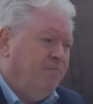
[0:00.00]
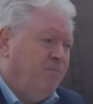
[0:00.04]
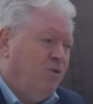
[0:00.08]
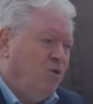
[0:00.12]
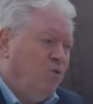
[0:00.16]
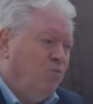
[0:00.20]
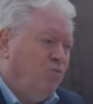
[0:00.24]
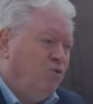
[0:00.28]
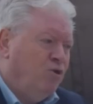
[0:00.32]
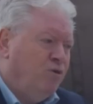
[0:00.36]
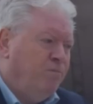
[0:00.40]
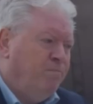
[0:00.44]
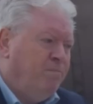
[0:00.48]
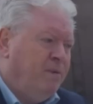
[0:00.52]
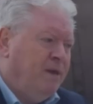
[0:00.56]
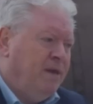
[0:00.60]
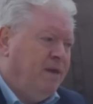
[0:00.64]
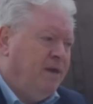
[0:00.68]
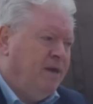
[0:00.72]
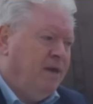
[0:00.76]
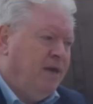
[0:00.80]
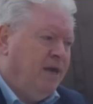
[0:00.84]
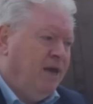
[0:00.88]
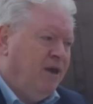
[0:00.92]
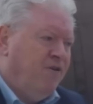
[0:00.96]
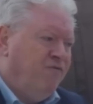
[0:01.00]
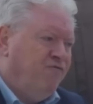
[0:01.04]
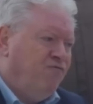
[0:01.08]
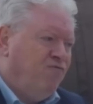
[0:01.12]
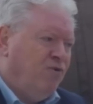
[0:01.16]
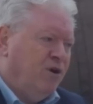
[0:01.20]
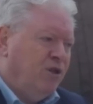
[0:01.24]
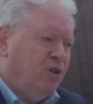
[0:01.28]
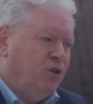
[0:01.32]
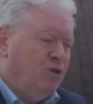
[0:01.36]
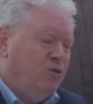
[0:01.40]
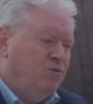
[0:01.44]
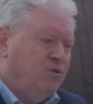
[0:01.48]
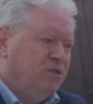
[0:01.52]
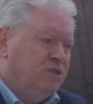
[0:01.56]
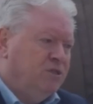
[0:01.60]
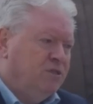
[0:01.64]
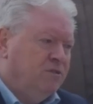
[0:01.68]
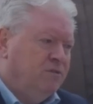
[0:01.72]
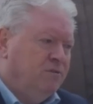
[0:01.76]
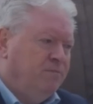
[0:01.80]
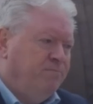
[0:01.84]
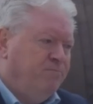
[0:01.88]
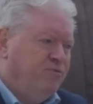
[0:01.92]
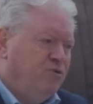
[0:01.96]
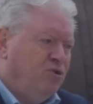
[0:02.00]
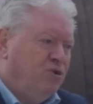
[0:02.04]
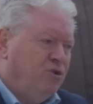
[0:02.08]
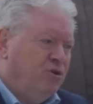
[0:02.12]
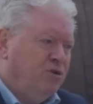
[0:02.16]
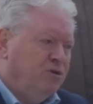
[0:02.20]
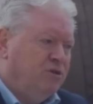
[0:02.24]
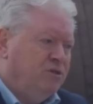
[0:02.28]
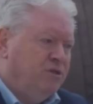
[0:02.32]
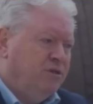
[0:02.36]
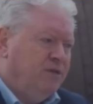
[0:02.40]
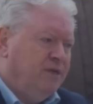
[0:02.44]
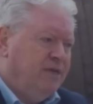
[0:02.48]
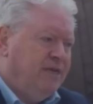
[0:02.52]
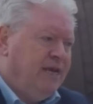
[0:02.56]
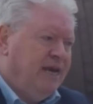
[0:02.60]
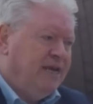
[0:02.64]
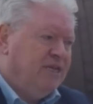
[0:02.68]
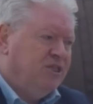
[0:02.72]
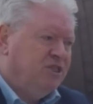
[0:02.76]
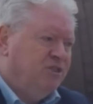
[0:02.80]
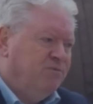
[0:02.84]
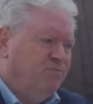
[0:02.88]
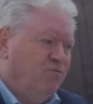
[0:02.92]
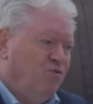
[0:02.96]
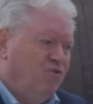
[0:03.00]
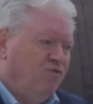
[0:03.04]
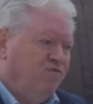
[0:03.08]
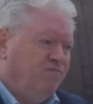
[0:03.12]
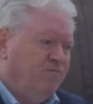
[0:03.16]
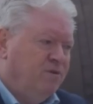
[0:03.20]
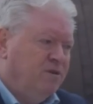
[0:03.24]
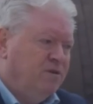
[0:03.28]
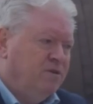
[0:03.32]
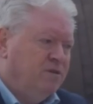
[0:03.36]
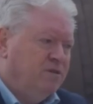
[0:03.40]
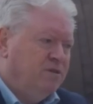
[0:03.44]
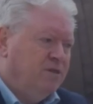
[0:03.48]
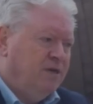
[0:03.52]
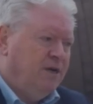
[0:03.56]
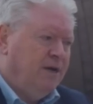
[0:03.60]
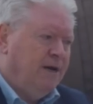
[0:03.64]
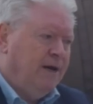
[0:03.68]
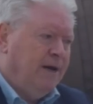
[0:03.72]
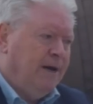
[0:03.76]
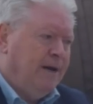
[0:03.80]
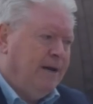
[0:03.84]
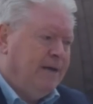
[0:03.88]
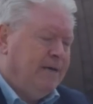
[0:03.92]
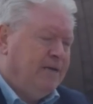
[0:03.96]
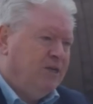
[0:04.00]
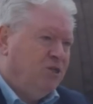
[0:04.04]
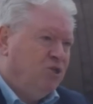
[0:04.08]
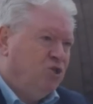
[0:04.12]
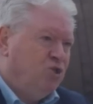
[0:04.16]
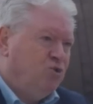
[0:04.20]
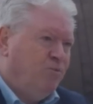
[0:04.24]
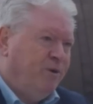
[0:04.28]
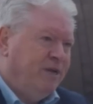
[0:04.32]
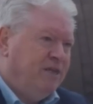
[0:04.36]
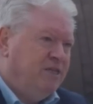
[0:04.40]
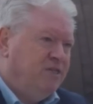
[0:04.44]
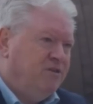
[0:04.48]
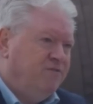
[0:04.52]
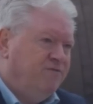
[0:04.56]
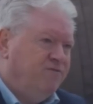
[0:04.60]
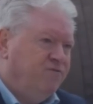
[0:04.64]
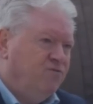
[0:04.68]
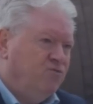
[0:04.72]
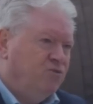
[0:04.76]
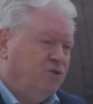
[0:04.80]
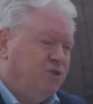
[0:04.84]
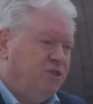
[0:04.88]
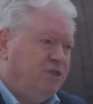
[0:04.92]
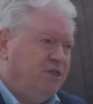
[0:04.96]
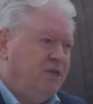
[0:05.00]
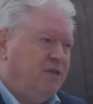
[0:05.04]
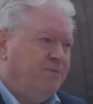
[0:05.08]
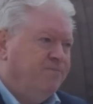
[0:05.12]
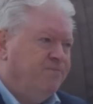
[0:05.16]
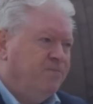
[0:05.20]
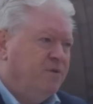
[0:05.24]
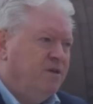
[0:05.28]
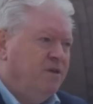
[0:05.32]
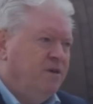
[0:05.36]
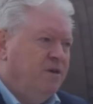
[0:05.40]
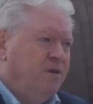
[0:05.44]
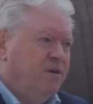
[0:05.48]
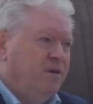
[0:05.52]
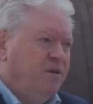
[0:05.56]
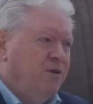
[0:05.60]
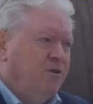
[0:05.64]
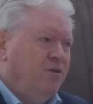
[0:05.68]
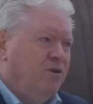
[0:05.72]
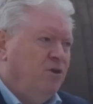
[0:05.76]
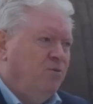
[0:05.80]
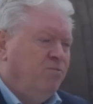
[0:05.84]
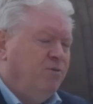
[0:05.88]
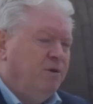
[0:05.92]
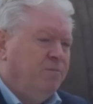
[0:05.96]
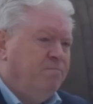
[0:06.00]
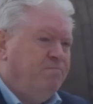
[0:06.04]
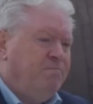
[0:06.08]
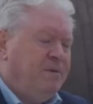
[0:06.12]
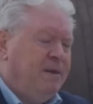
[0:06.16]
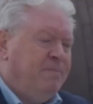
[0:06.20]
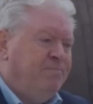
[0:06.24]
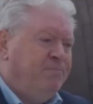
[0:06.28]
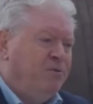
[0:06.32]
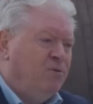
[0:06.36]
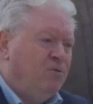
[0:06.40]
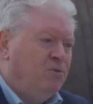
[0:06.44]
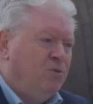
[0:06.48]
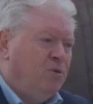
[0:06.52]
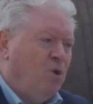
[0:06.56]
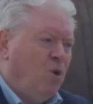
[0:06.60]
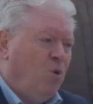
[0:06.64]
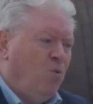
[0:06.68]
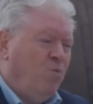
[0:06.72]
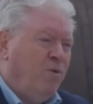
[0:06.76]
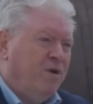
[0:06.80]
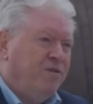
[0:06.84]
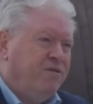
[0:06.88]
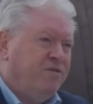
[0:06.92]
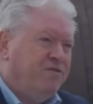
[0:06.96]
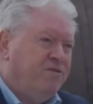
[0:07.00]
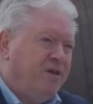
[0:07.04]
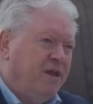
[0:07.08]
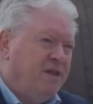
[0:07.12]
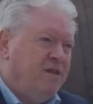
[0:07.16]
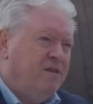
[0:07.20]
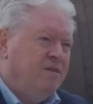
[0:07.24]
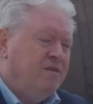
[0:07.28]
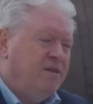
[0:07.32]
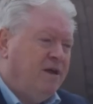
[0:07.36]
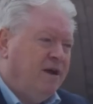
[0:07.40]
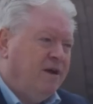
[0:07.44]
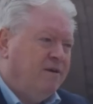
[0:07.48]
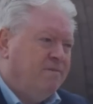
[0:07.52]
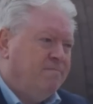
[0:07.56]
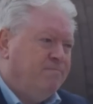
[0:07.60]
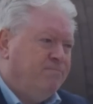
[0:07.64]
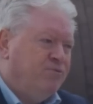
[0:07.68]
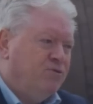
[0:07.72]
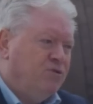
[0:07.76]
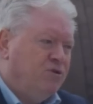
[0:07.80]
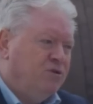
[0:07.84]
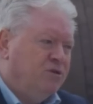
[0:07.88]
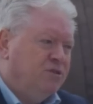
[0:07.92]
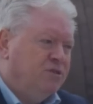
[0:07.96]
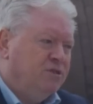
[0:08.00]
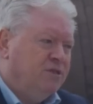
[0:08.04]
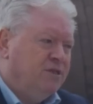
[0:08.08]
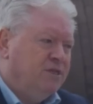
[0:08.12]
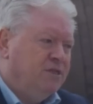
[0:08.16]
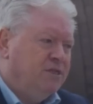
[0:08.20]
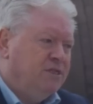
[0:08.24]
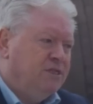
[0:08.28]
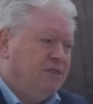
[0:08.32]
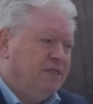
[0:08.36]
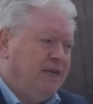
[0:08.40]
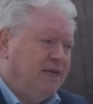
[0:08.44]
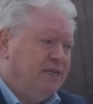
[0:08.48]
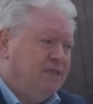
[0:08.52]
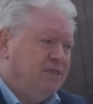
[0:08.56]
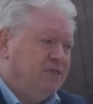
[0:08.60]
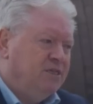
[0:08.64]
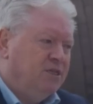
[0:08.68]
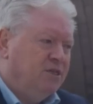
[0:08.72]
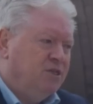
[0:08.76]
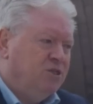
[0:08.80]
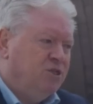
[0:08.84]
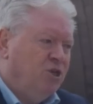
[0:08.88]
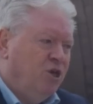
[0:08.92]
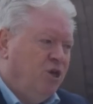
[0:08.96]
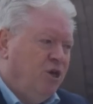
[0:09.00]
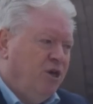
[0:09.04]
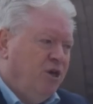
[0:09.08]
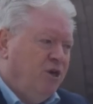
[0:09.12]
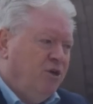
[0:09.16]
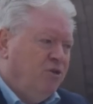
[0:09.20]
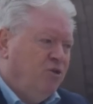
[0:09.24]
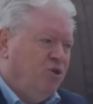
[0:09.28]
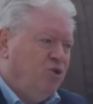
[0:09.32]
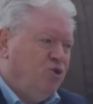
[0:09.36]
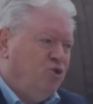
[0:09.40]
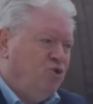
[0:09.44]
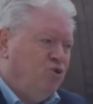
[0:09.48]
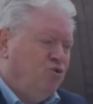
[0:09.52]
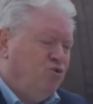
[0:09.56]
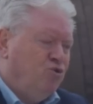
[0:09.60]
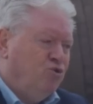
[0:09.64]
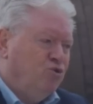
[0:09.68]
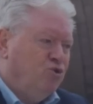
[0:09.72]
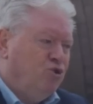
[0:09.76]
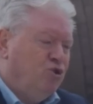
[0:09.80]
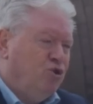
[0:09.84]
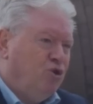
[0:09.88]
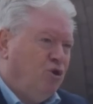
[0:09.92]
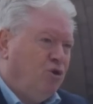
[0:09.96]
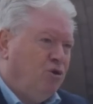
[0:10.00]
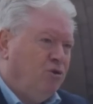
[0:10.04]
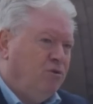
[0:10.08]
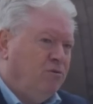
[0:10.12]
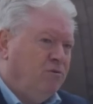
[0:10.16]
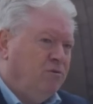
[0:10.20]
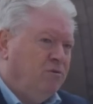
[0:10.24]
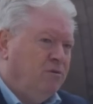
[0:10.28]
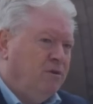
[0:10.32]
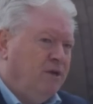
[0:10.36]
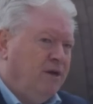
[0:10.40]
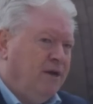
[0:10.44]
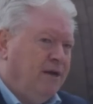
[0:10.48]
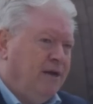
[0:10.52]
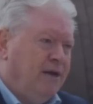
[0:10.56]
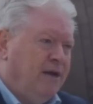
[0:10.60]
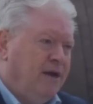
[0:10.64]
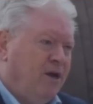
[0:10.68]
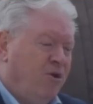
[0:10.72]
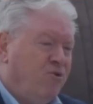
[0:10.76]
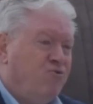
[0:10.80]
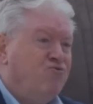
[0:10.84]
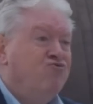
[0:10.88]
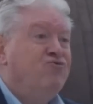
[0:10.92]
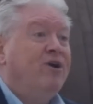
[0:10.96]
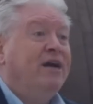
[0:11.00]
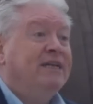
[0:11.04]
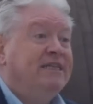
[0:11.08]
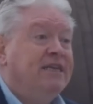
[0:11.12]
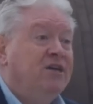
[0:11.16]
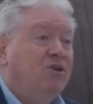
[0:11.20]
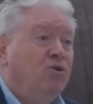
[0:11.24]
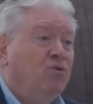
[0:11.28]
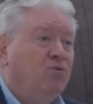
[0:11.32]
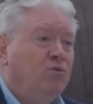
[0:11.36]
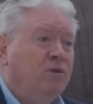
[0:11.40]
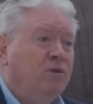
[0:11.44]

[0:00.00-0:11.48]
would be if one looks at the broad Yes movement in 2014, there were people within that broad consensus that you could call a radical